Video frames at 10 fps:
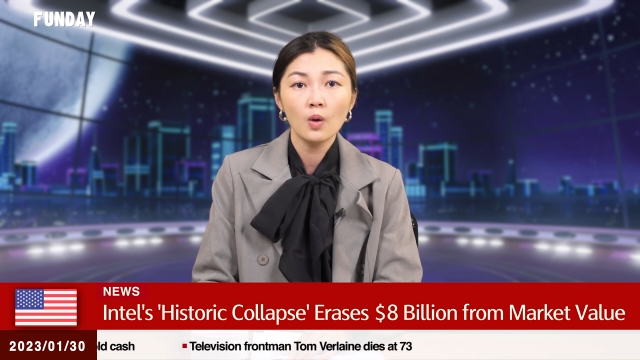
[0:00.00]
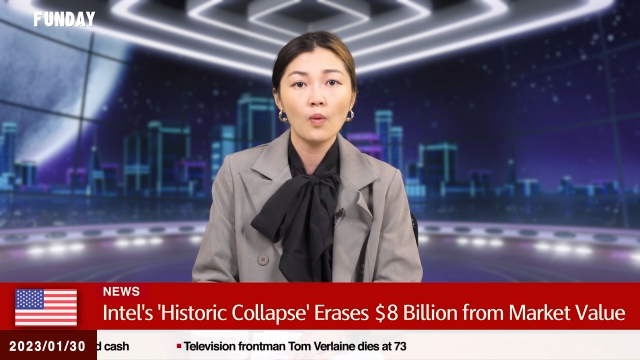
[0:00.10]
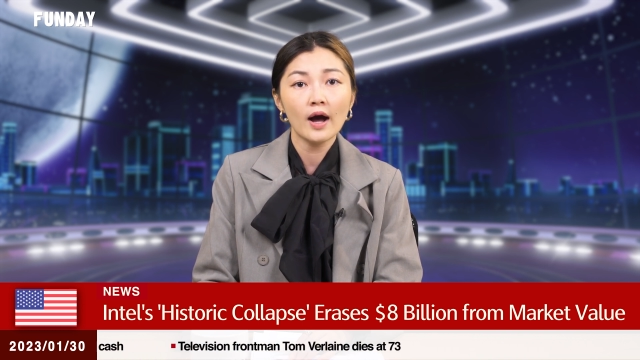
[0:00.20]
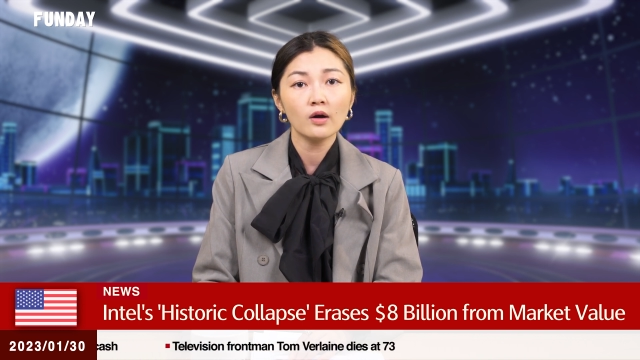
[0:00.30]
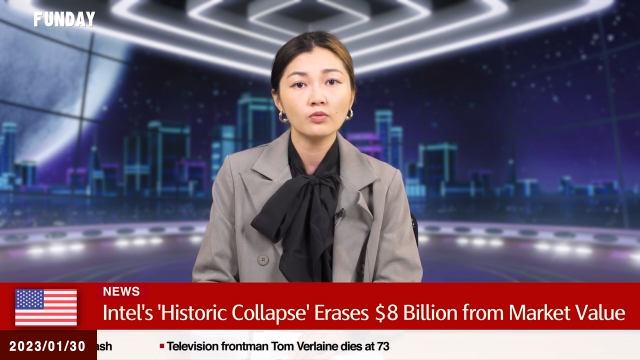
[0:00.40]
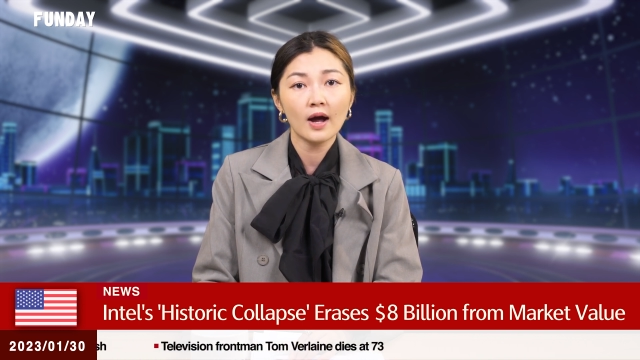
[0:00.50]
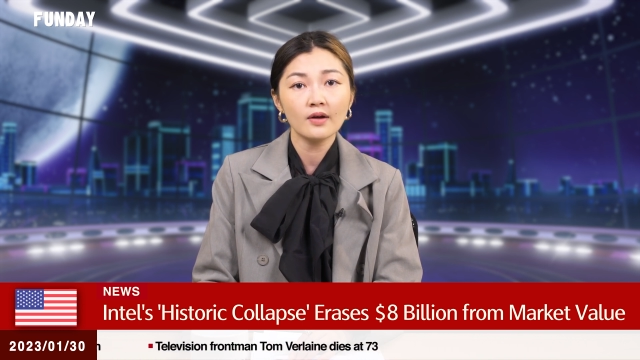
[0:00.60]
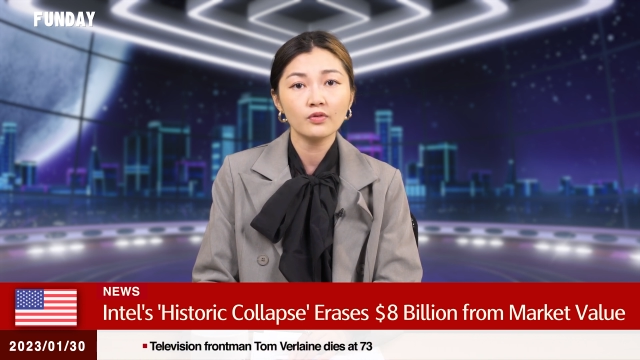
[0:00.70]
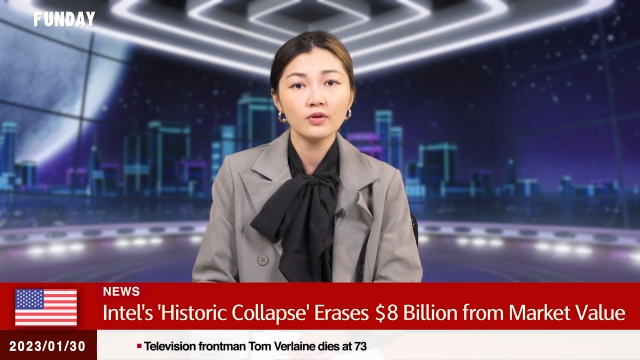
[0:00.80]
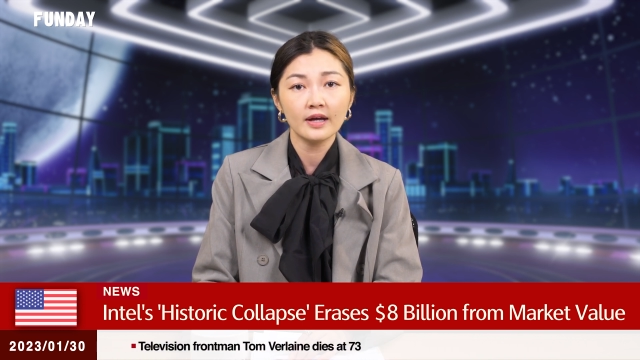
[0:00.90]
while
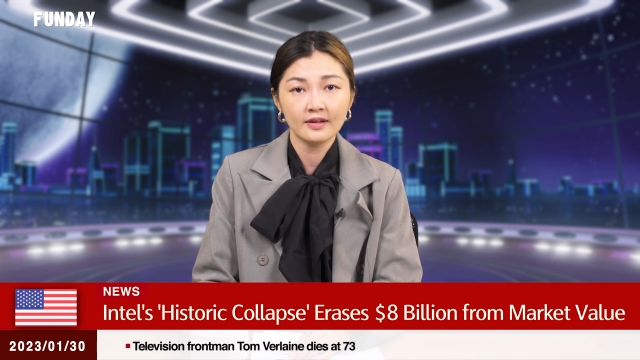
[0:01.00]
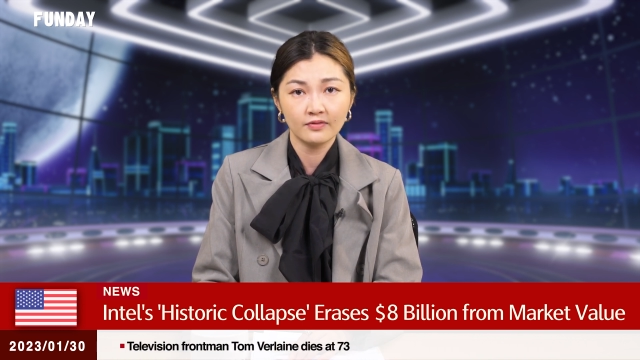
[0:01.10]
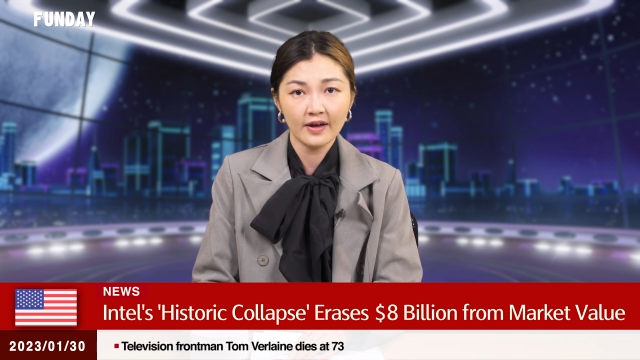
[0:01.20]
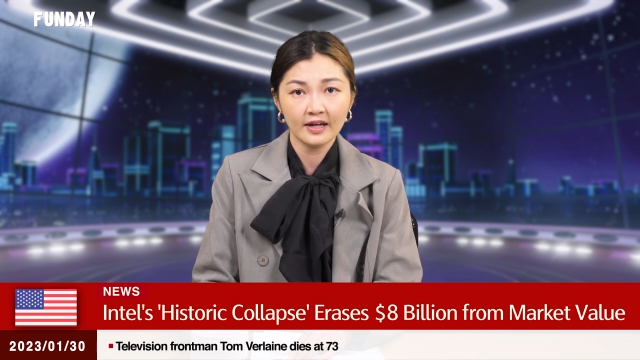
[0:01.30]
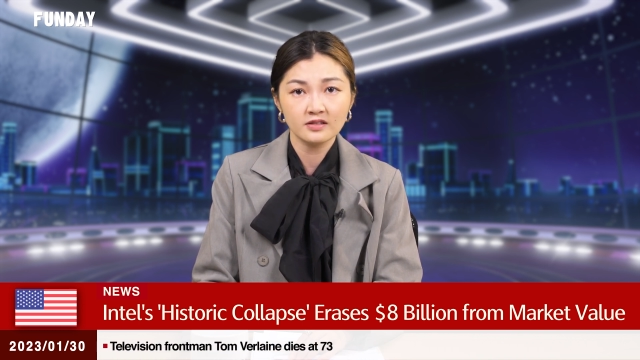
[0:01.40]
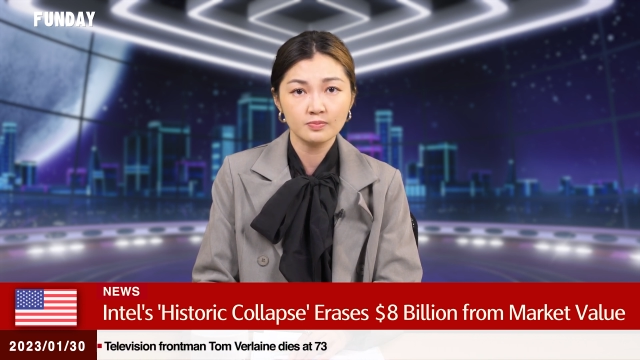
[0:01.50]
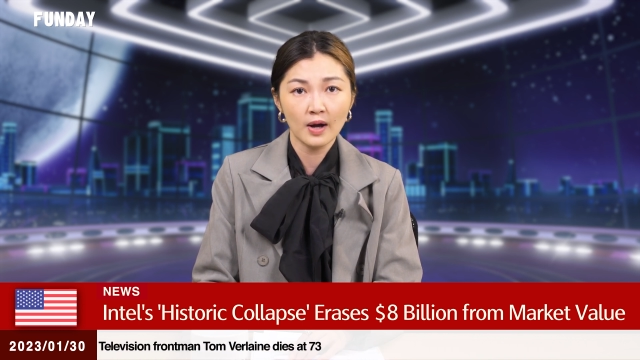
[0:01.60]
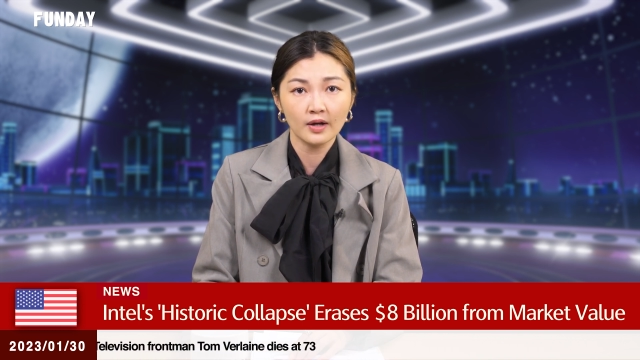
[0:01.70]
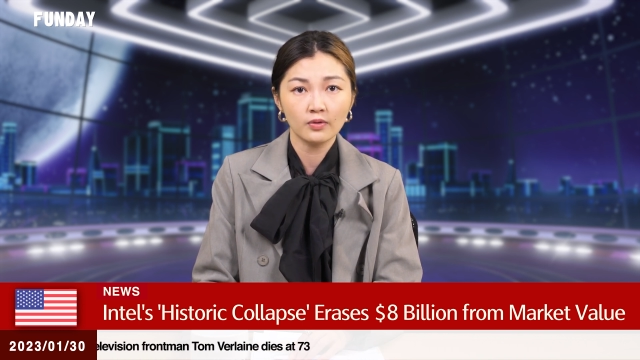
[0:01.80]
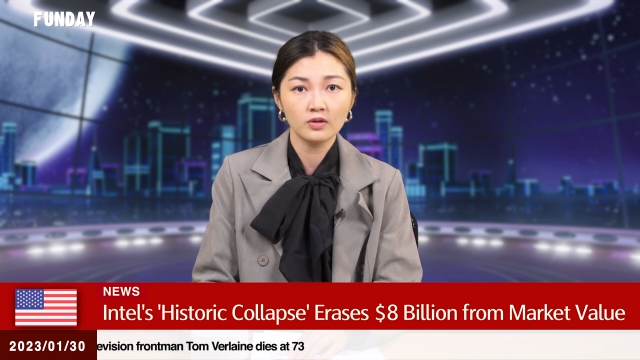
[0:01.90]
rival Advanced
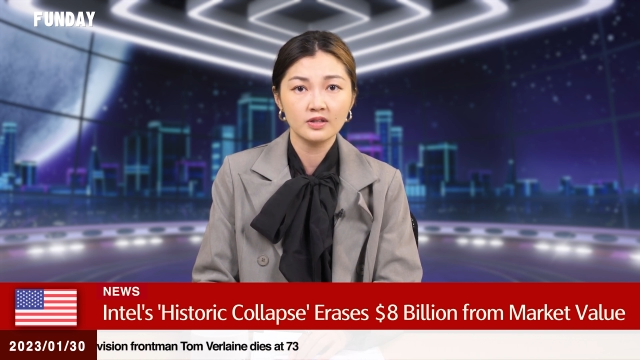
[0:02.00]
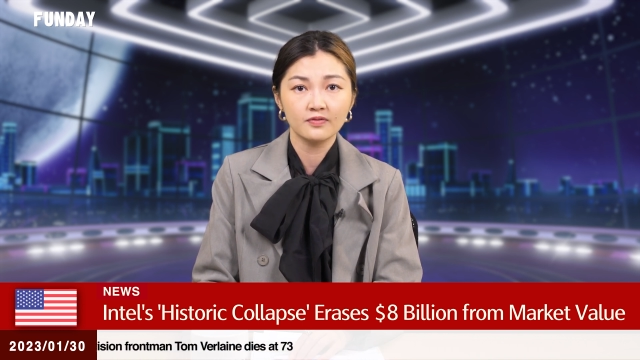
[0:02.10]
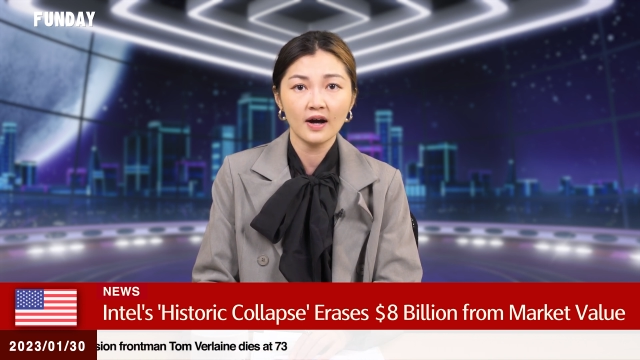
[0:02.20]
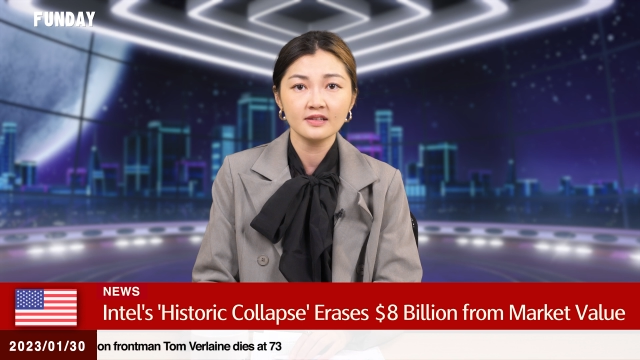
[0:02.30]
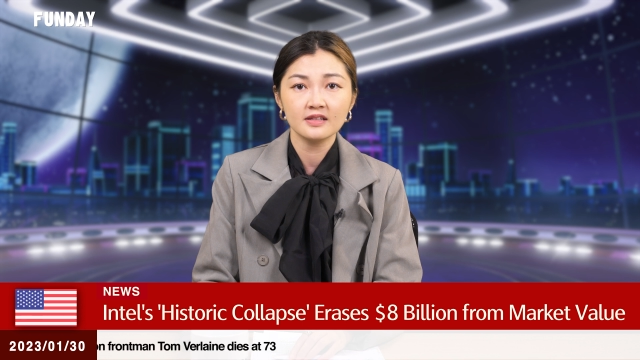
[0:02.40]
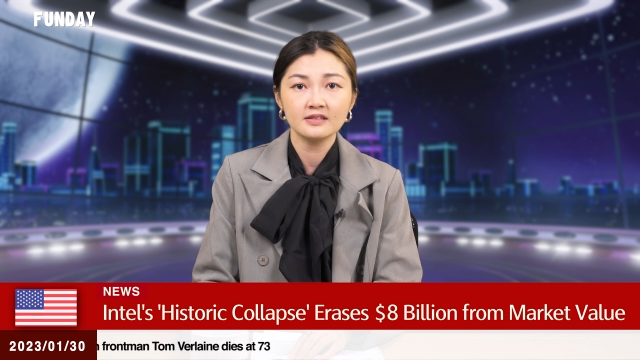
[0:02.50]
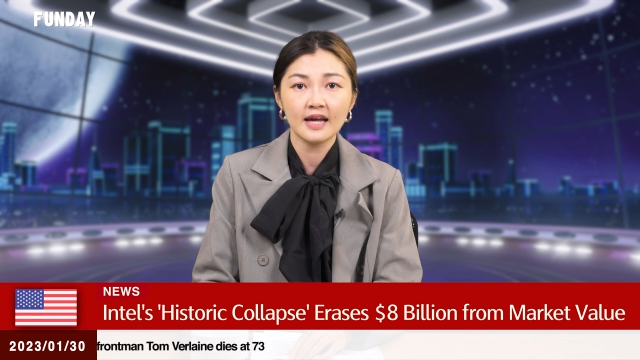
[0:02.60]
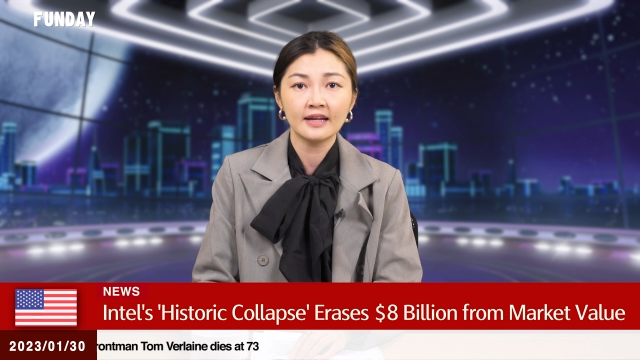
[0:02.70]
Micro Devices